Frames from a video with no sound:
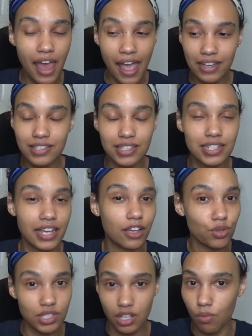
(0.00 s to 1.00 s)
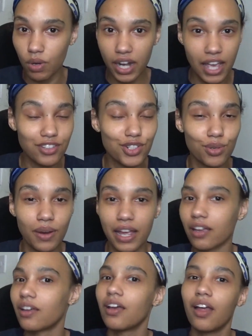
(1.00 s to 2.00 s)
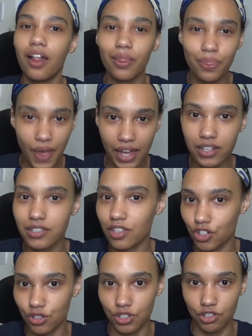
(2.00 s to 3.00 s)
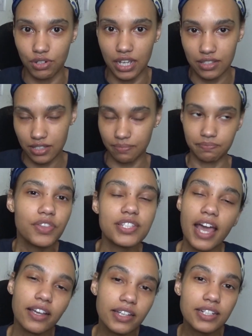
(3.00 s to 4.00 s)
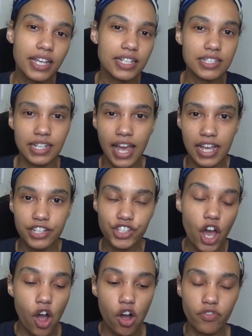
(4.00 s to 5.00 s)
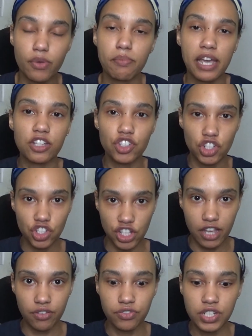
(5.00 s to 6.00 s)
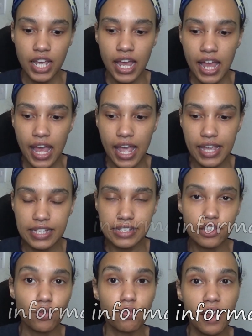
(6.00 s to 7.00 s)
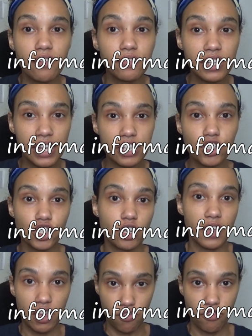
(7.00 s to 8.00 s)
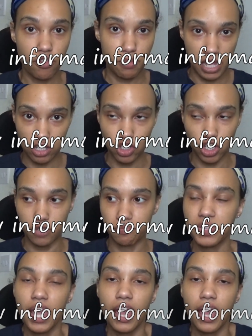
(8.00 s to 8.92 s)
exiting or someone entering, that is a new unit. The second indicator of a major shift is the revelation of information.